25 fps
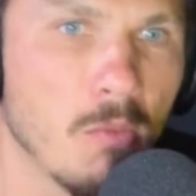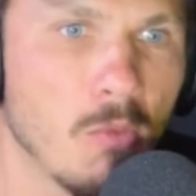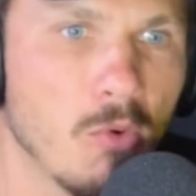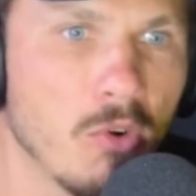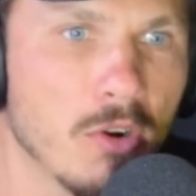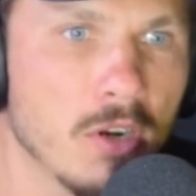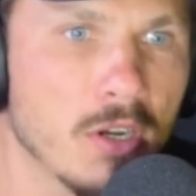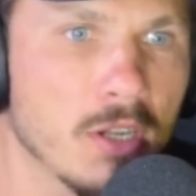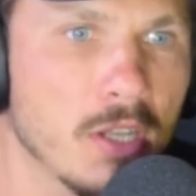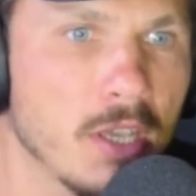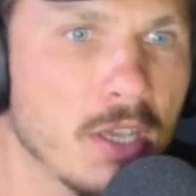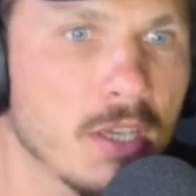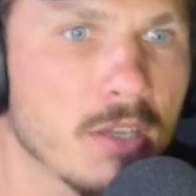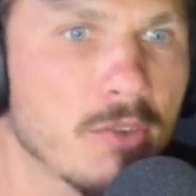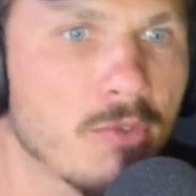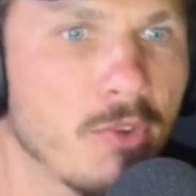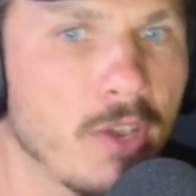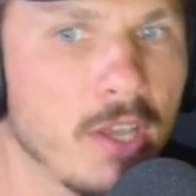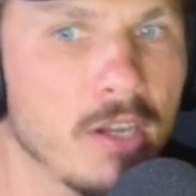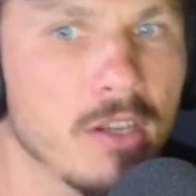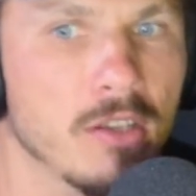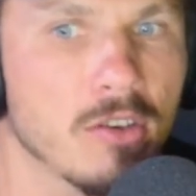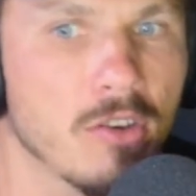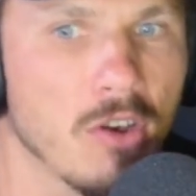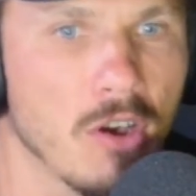now more in like
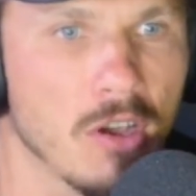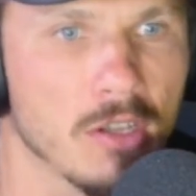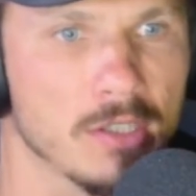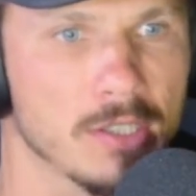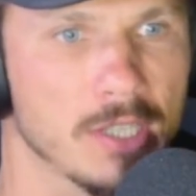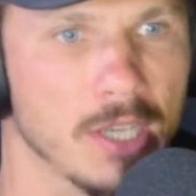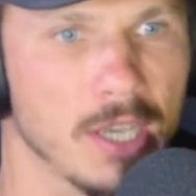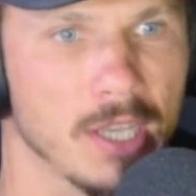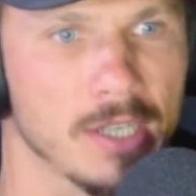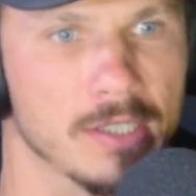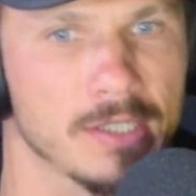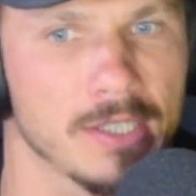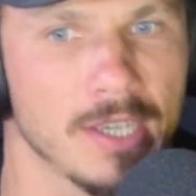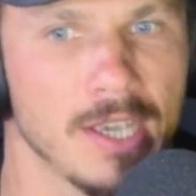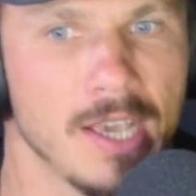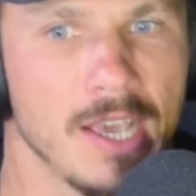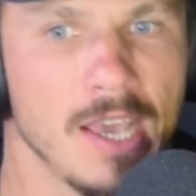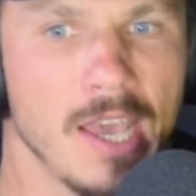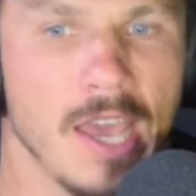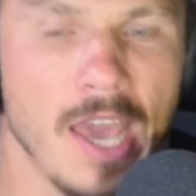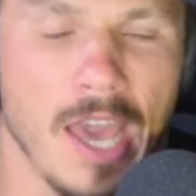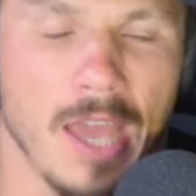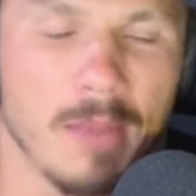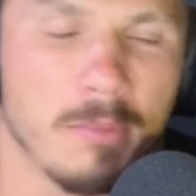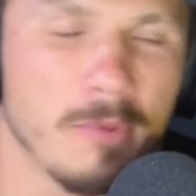creating content,
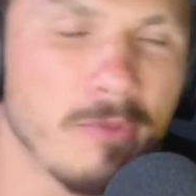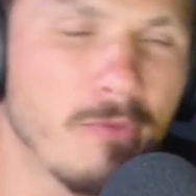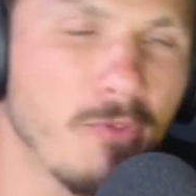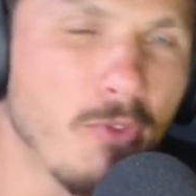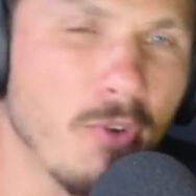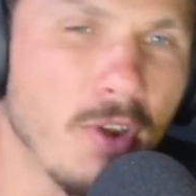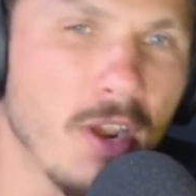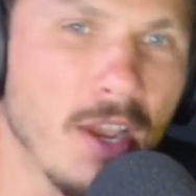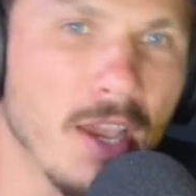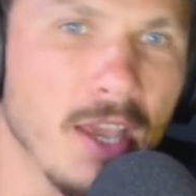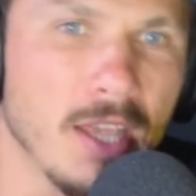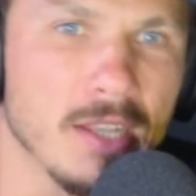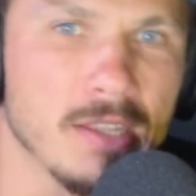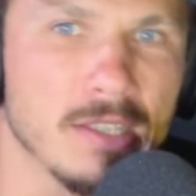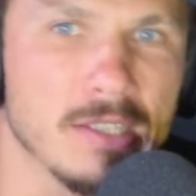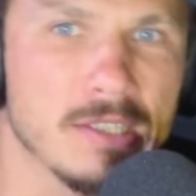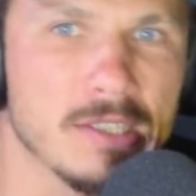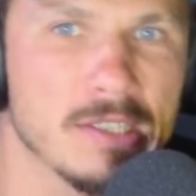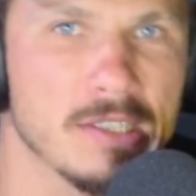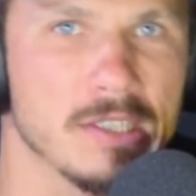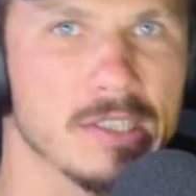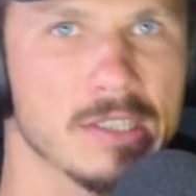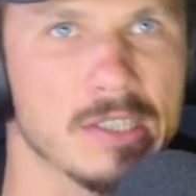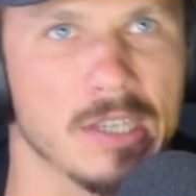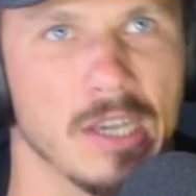and before I had
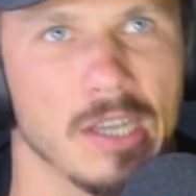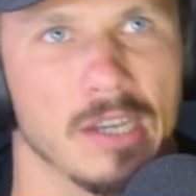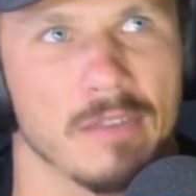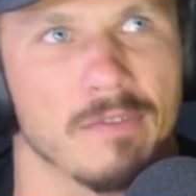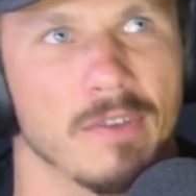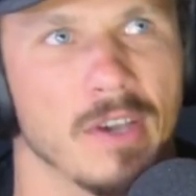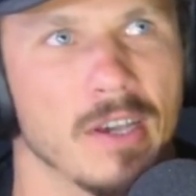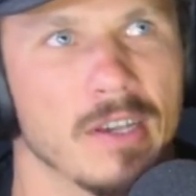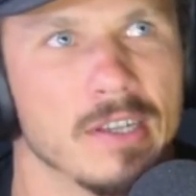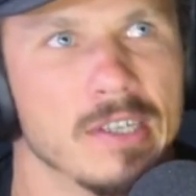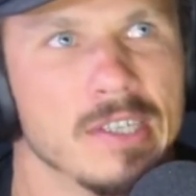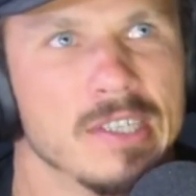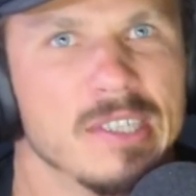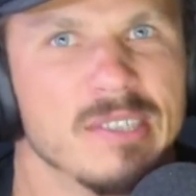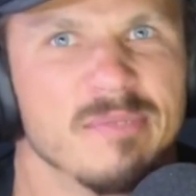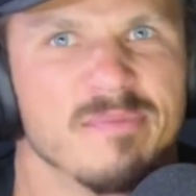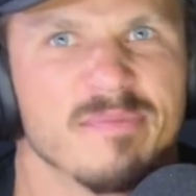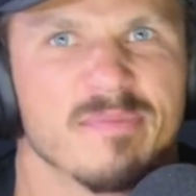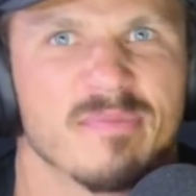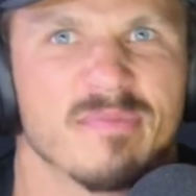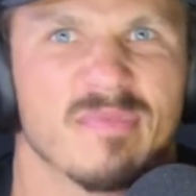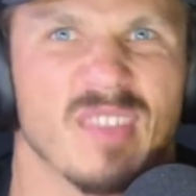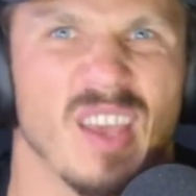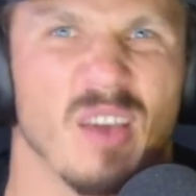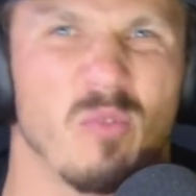this just kind of a
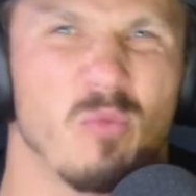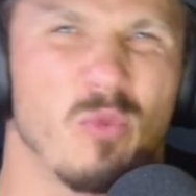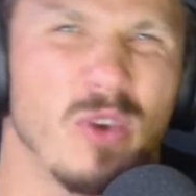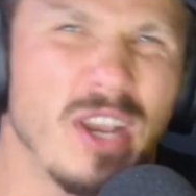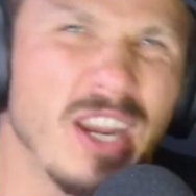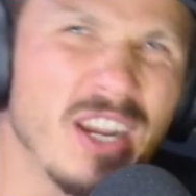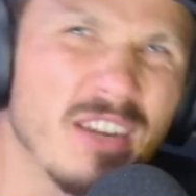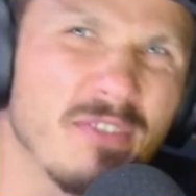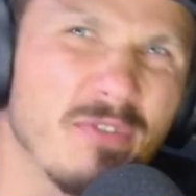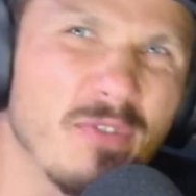a weird